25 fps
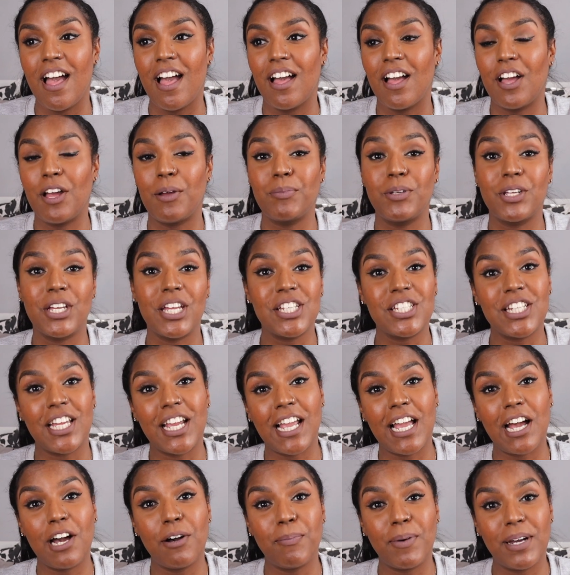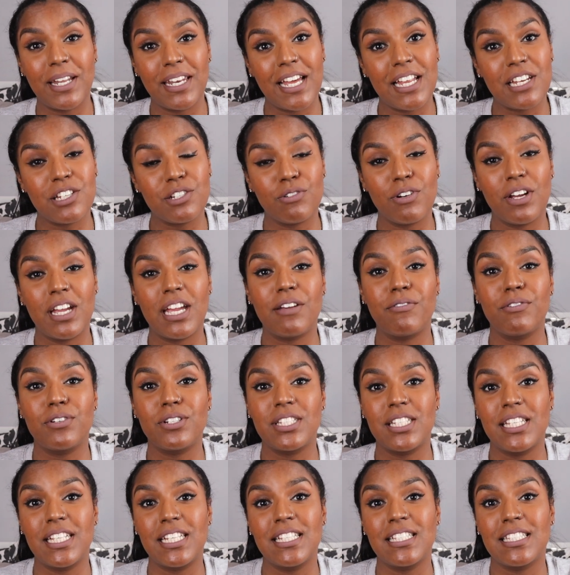And you can check out my natural hair
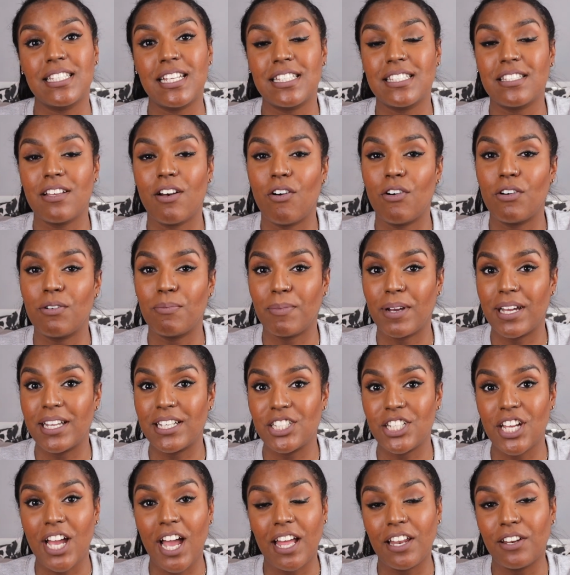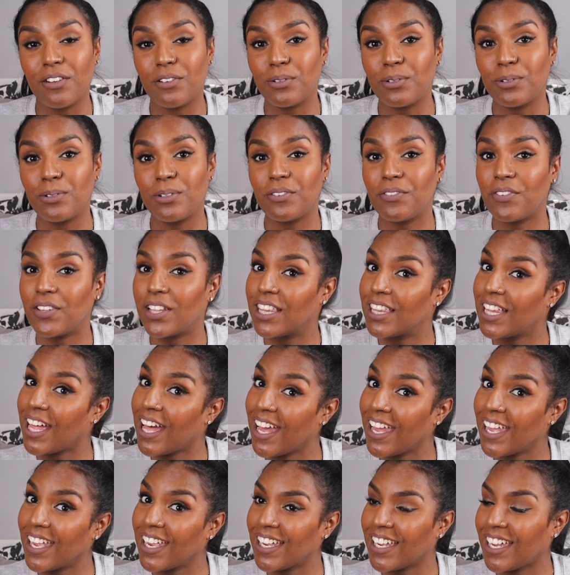routines that's on my channel if you
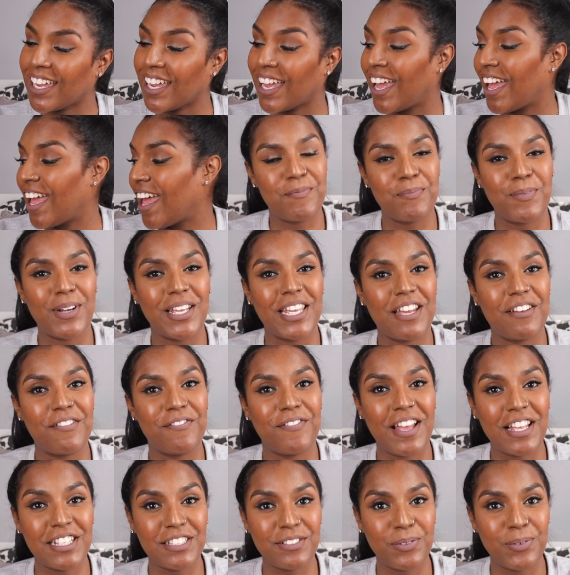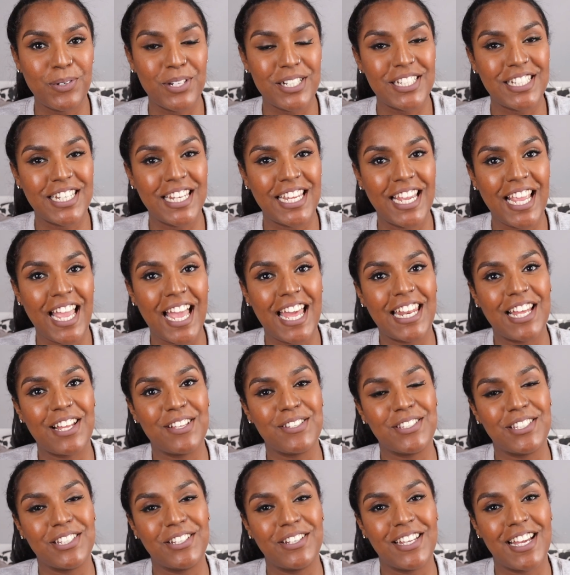like. But yeah, thanks for watching and I'll
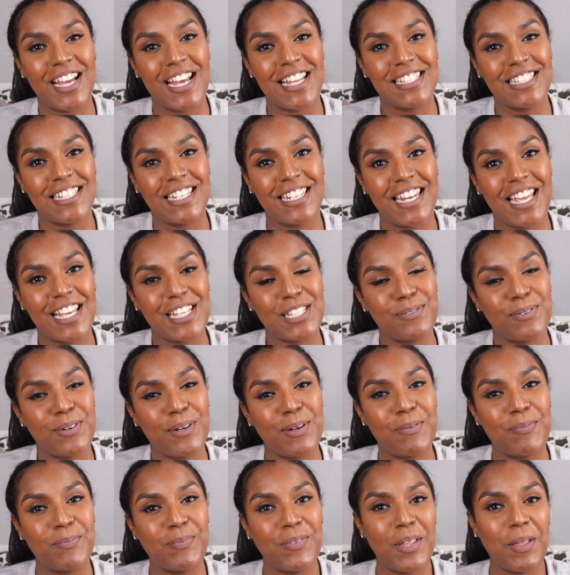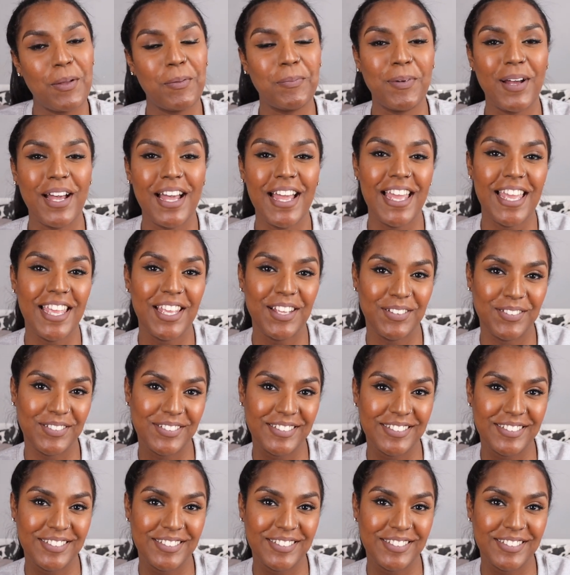see you guys in the next one. Bye.